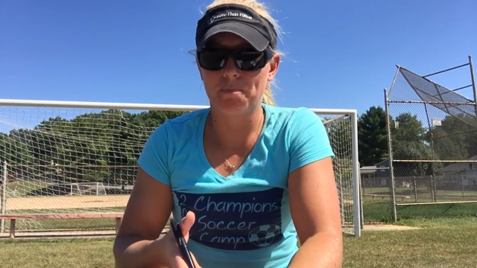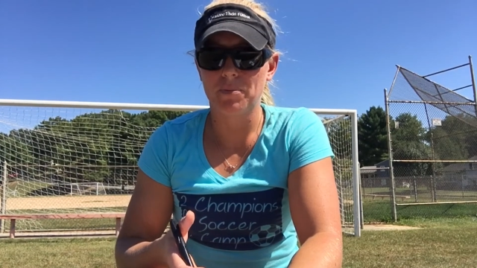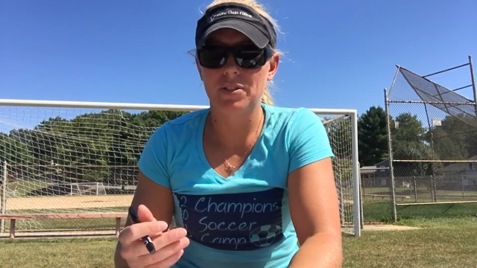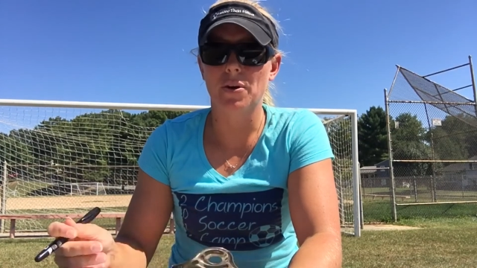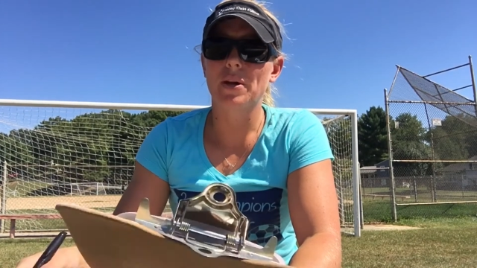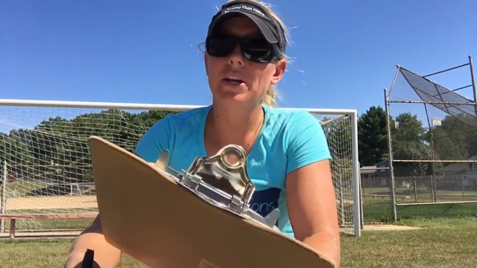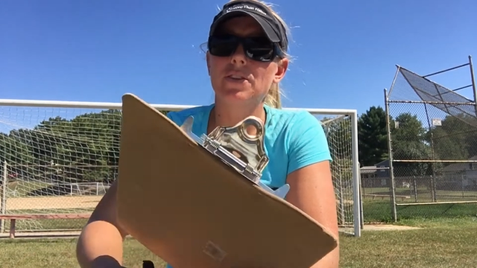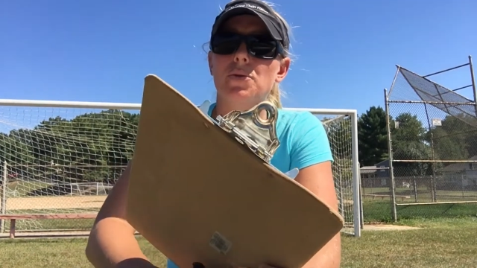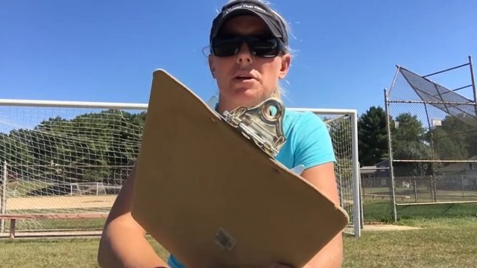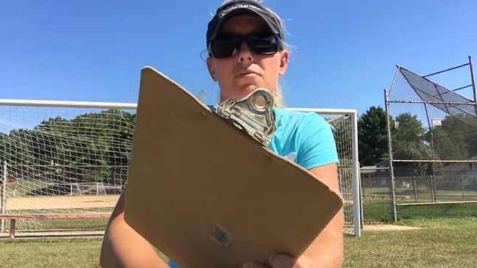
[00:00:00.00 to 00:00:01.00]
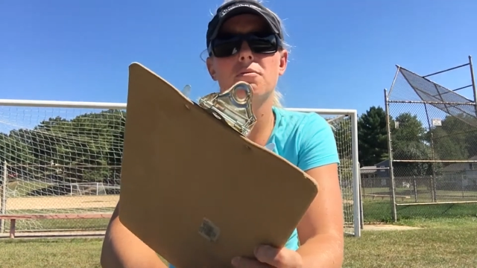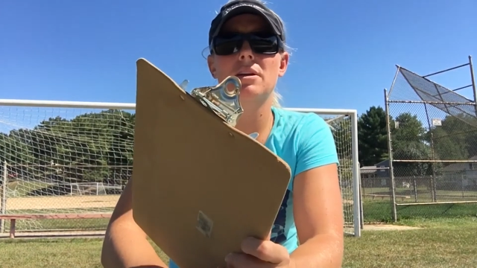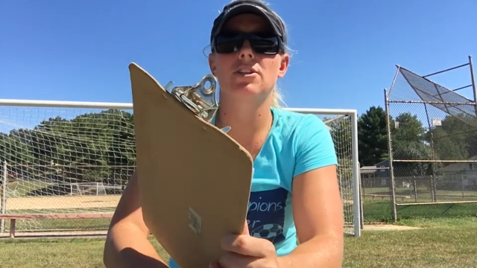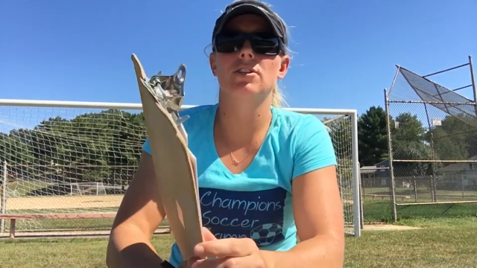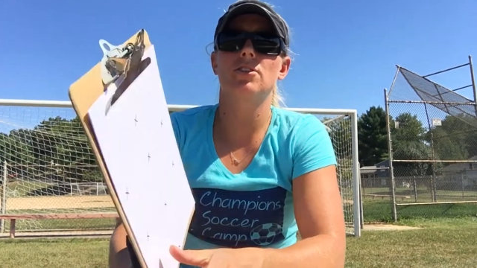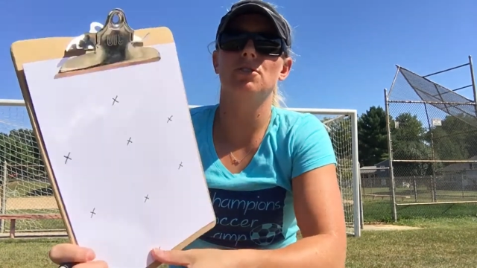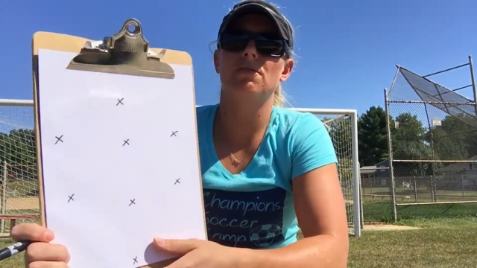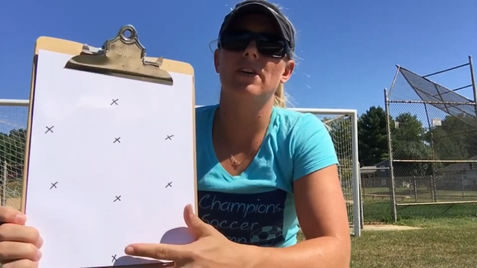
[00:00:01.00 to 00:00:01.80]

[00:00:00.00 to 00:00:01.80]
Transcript: So here's a great formation to do for